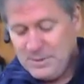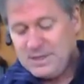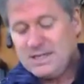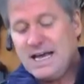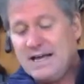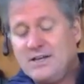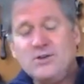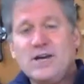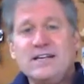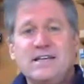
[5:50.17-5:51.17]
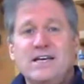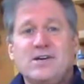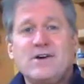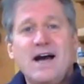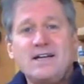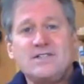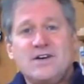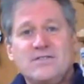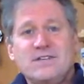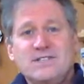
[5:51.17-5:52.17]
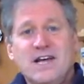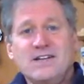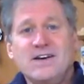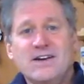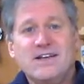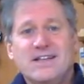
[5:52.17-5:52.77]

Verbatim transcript: I mean, can't, you can't take your eyes off of this, can you?